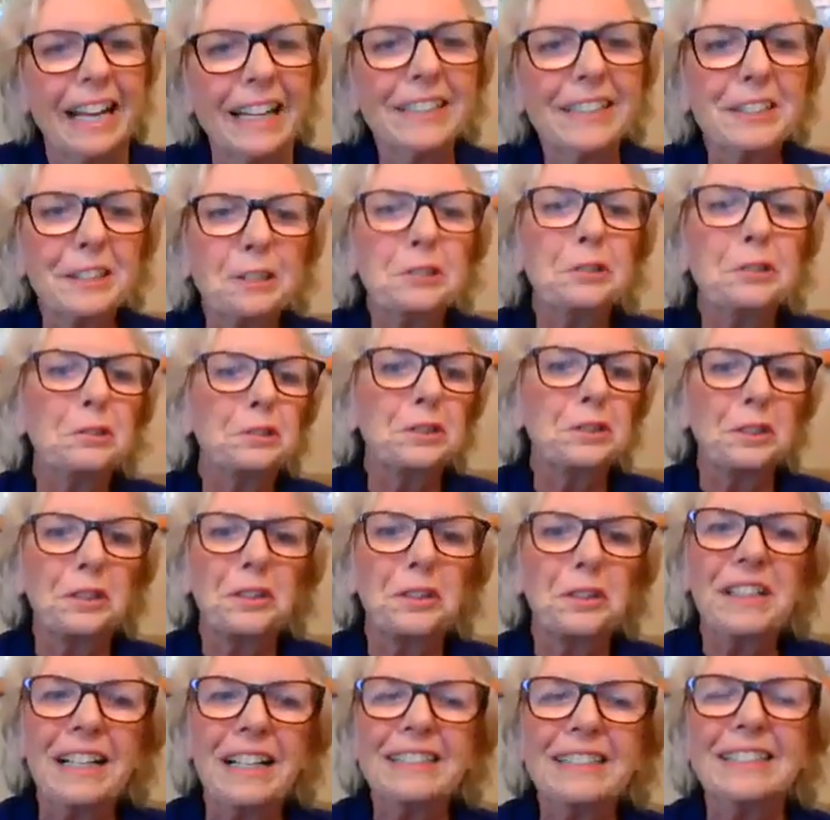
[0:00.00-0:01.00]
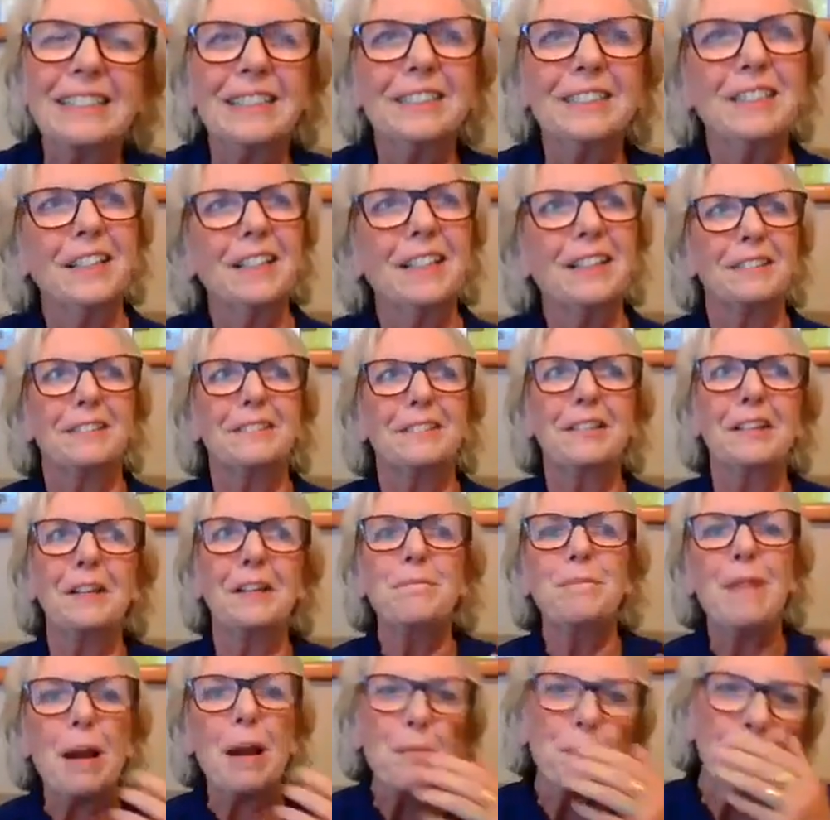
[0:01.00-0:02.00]
is a cool story. That's such a
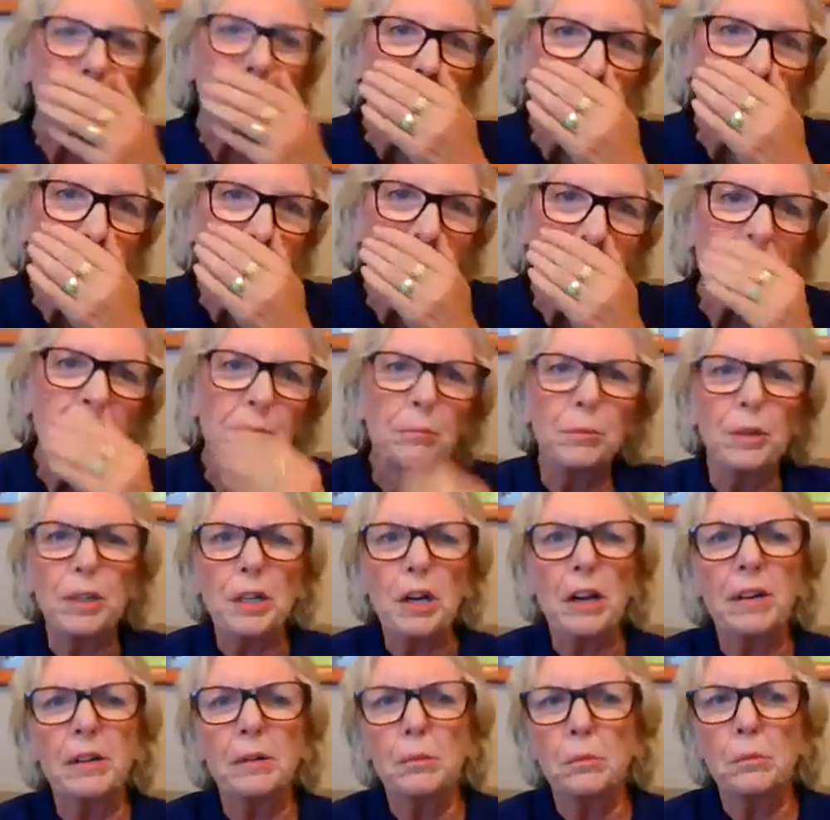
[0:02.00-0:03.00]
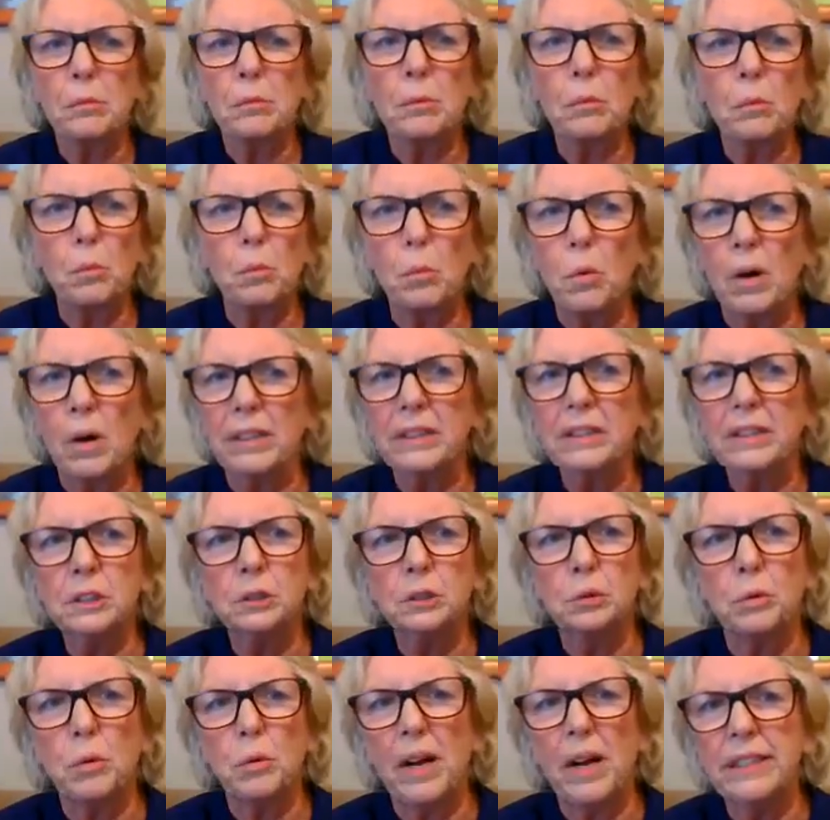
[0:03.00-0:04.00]
good memory. And were you on once,
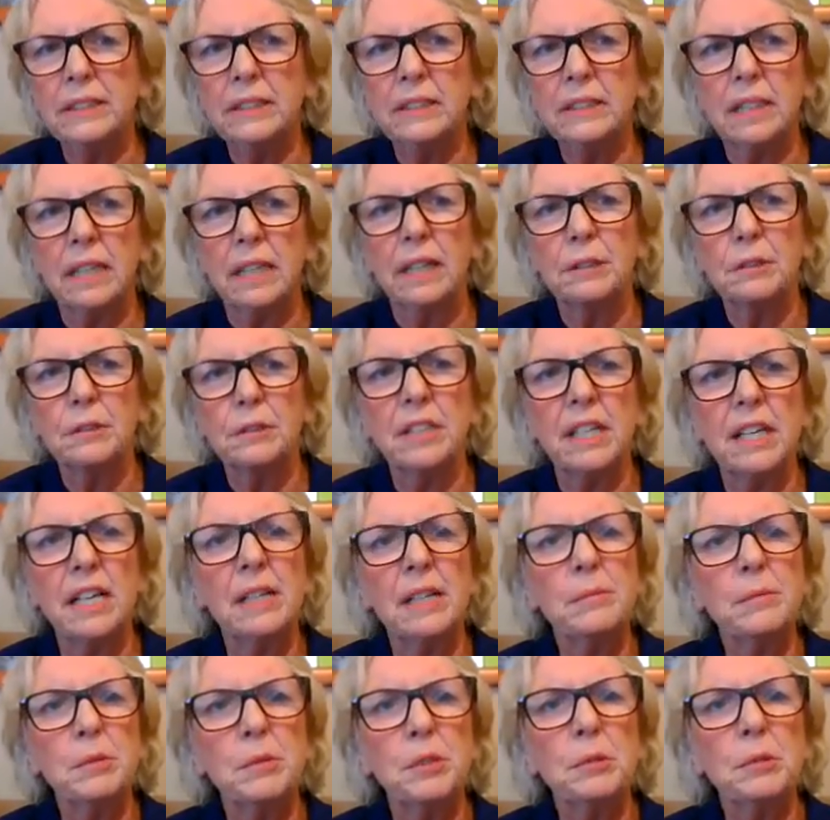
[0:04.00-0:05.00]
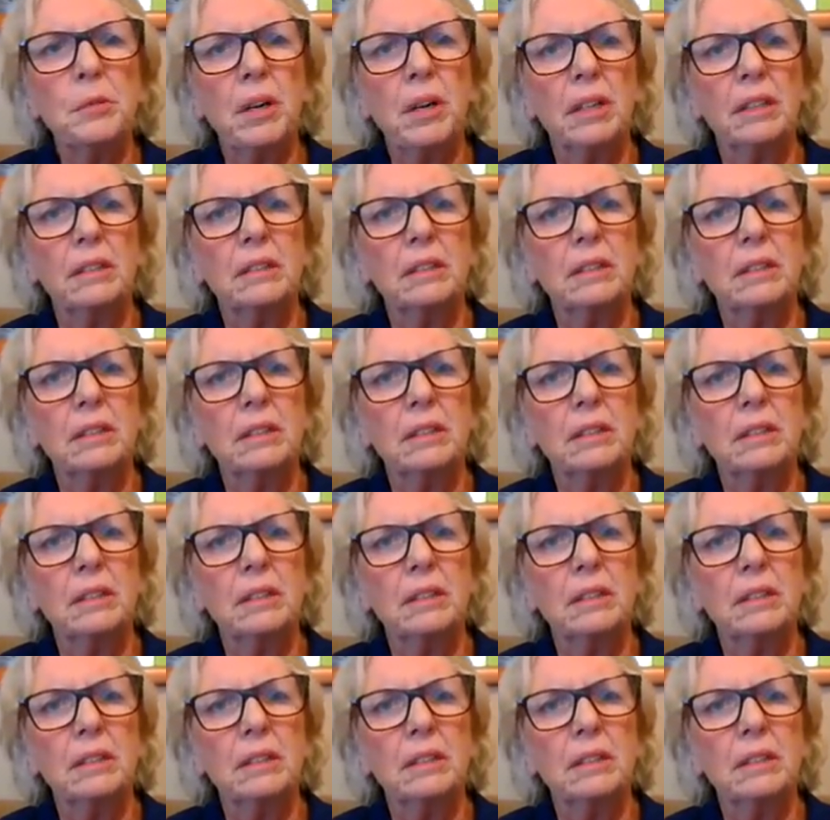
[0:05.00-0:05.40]
twice, 100 times? You were on